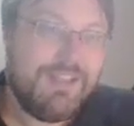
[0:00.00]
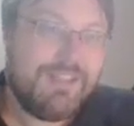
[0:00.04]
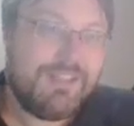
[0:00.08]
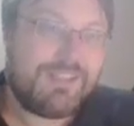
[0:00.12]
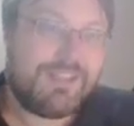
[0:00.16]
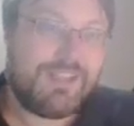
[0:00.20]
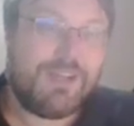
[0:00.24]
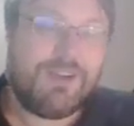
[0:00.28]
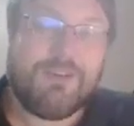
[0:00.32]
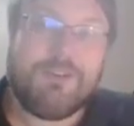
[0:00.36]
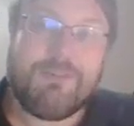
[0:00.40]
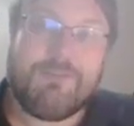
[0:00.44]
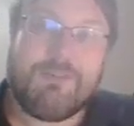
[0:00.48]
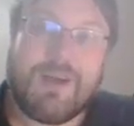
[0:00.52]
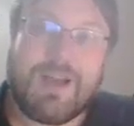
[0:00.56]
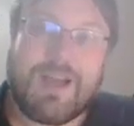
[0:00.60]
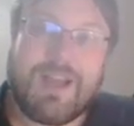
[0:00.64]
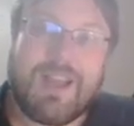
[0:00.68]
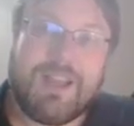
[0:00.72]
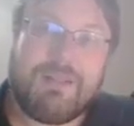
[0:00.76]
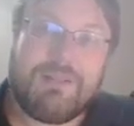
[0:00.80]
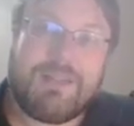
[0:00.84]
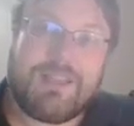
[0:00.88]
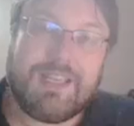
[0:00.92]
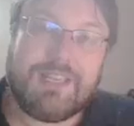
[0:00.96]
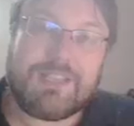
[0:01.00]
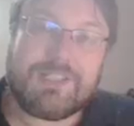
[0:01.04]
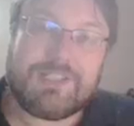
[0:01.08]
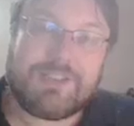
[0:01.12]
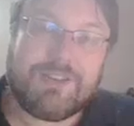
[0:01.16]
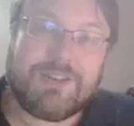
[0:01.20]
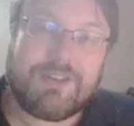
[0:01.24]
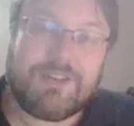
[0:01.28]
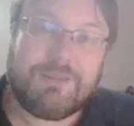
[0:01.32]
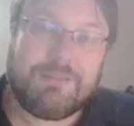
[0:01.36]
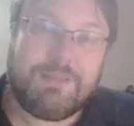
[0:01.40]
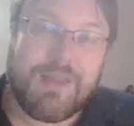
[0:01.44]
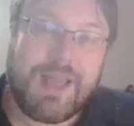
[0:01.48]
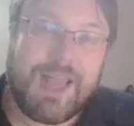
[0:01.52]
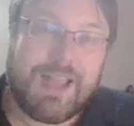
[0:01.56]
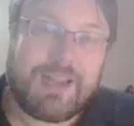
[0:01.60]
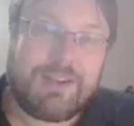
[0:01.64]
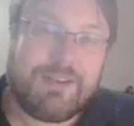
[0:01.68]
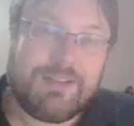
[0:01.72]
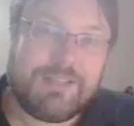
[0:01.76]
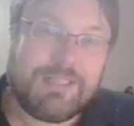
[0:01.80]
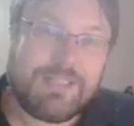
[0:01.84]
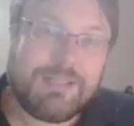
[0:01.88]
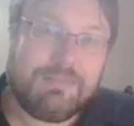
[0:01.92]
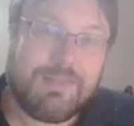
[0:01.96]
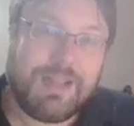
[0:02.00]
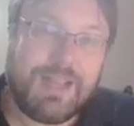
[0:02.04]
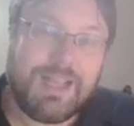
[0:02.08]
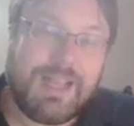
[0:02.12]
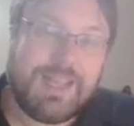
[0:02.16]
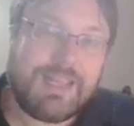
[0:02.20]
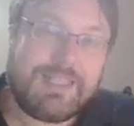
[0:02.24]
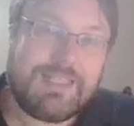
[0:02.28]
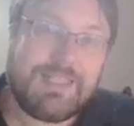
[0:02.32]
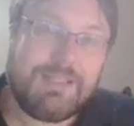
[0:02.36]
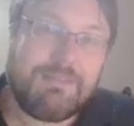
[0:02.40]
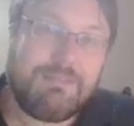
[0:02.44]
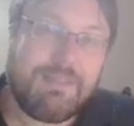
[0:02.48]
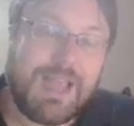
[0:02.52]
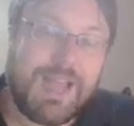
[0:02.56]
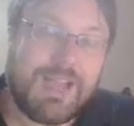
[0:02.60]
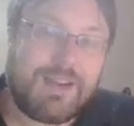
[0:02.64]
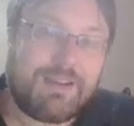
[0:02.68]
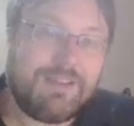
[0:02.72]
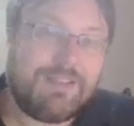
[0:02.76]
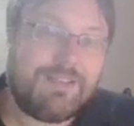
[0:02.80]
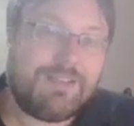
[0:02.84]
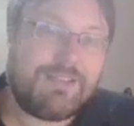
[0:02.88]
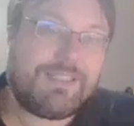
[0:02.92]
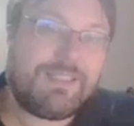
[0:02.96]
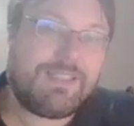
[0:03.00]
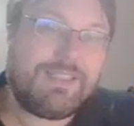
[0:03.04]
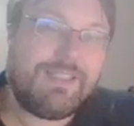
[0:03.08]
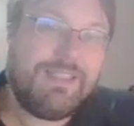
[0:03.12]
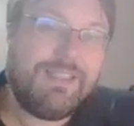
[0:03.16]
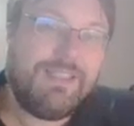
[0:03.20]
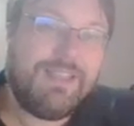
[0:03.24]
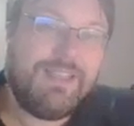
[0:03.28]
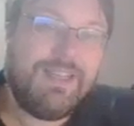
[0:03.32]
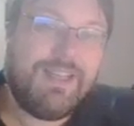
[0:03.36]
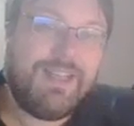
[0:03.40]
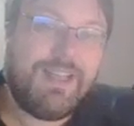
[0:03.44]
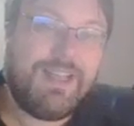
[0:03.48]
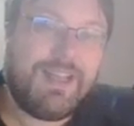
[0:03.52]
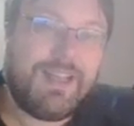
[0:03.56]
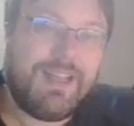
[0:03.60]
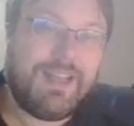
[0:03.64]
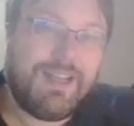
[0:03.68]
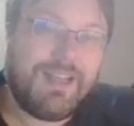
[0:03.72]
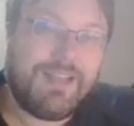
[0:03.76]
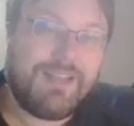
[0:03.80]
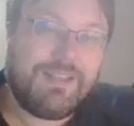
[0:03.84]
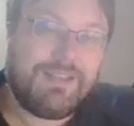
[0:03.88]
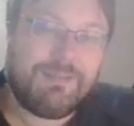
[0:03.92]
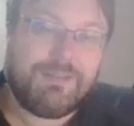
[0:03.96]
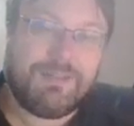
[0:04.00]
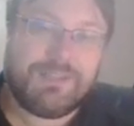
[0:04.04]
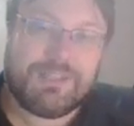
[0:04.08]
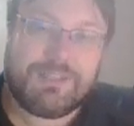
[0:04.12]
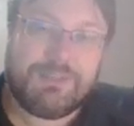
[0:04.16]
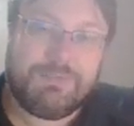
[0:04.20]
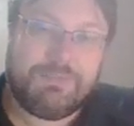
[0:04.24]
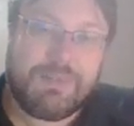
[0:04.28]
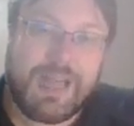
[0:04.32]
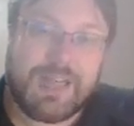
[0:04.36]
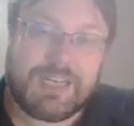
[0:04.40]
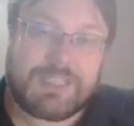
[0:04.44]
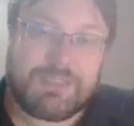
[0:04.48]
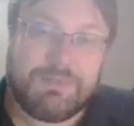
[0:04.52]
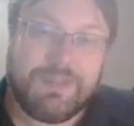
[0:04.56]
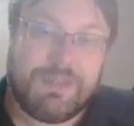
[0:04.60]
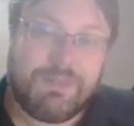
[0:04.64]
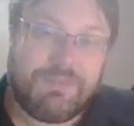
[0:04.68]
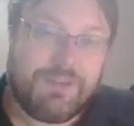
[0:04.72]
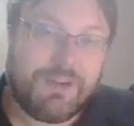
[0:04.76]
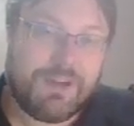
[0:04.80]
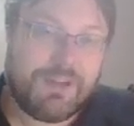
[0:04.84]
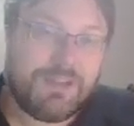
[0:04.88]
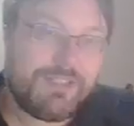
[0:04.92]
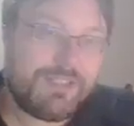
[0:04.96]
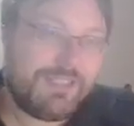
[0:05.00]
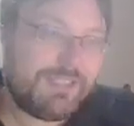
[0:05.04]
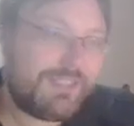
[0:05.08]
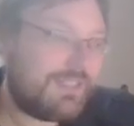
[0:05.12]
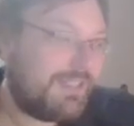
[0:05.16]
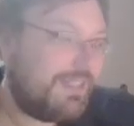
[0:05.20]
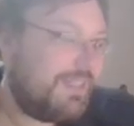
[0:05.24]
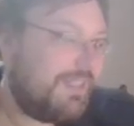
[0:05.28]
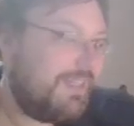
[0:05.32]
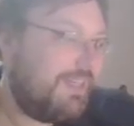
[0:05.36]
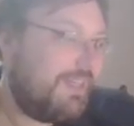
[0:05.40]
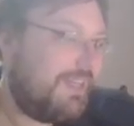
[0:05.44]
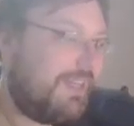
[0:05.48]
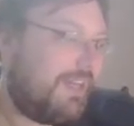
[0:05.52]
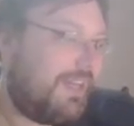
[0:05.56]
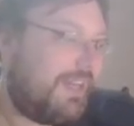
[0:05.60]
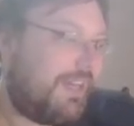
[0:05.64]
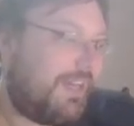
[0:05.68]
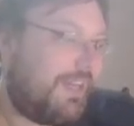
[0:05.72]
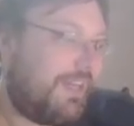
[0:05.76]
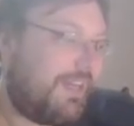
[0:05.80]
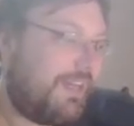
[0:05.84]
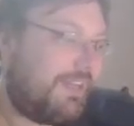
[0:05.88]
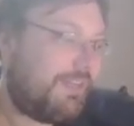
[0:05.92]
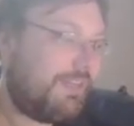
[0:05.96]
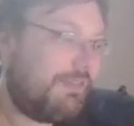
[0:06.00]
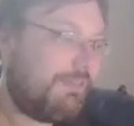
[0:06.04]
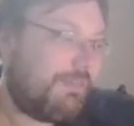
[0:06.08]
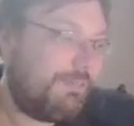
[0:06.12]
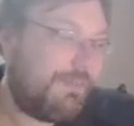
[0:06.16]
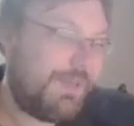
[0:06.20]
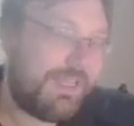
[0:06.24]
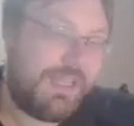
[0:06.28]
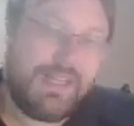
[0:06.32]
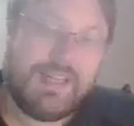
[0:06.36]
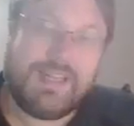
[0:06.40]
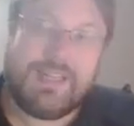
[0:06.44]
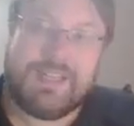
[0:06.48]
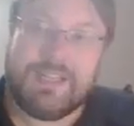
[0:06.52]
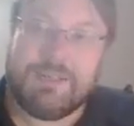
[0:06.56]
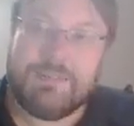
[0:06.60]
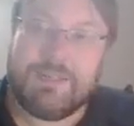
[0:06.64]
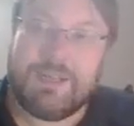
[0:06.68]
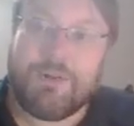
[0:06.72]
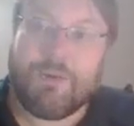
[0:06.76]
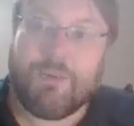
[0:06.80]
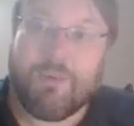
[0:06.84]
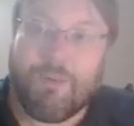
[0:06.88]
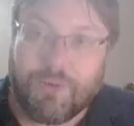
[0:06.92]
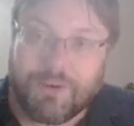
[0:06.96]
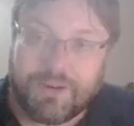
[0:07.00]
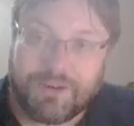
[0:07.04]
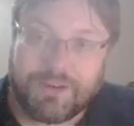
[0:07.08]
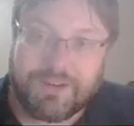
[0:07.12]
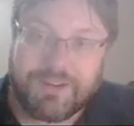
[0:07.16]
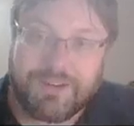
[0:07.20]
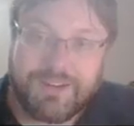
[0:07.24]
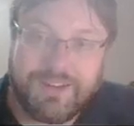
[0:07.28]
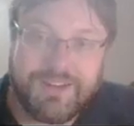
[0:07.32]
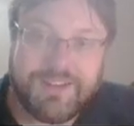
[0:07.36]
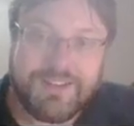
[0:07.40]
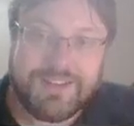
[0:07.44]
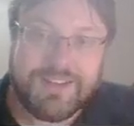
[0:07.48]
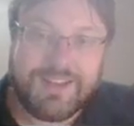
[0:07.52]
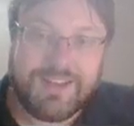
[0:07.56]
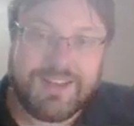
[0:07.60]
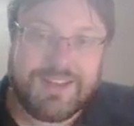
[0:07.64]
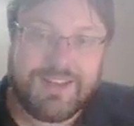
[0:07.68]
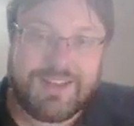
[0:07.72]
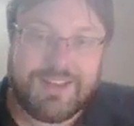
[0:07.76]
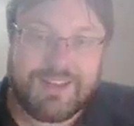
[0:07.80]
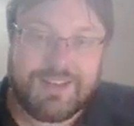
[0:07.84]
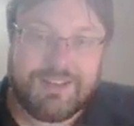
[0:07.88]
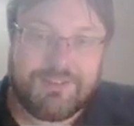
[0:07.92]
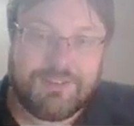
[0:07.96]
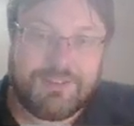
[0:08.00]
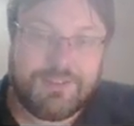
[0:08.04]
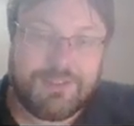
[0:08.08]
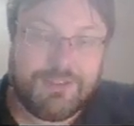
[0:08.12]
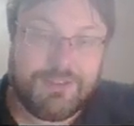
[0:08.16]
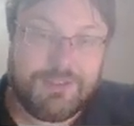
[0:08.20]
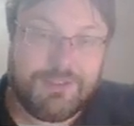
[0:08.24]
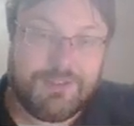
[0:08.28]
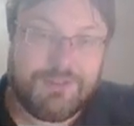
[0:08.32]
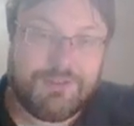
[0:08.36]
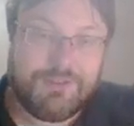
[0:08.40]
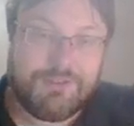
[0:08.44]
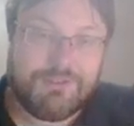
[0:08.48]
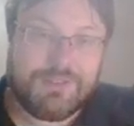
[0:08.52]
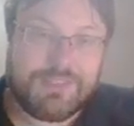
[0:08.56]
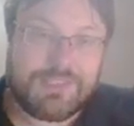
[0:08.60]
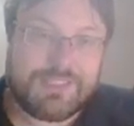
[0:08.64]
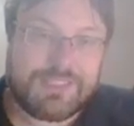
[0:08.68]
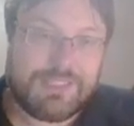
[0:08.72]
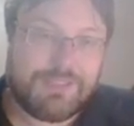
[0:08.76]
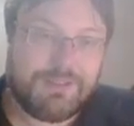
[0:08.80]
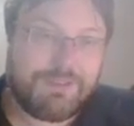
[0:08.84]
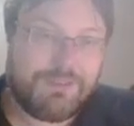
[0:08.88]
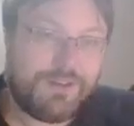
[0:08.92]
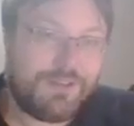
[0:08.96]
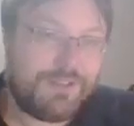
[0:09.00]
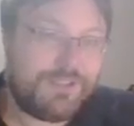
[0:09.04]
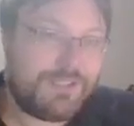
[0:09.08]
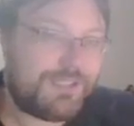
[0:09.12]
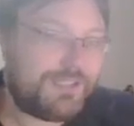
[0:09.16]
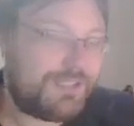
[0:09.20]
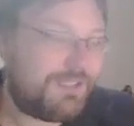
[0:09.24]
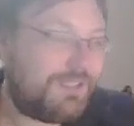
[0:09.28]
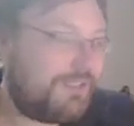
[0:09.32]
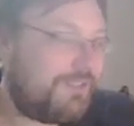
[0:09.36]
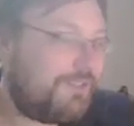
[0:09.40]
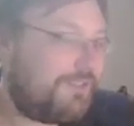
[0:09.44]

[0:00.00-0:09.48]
So my Kickstarter backers and my Etsy backers, the ones who backed me first, you will be getting them in order of who was the first